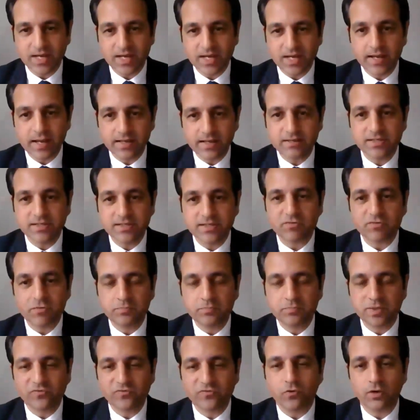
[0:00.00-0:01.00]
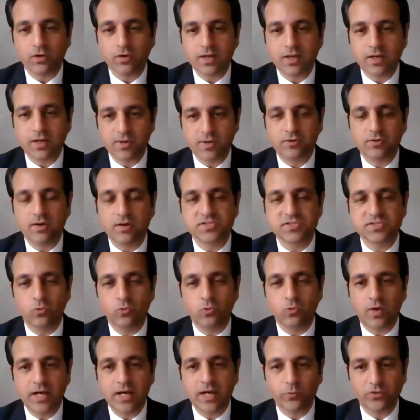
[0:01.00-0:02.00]
I had never before come across a
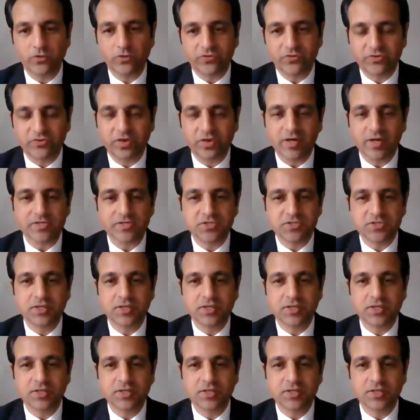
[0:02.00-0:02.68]
wine with such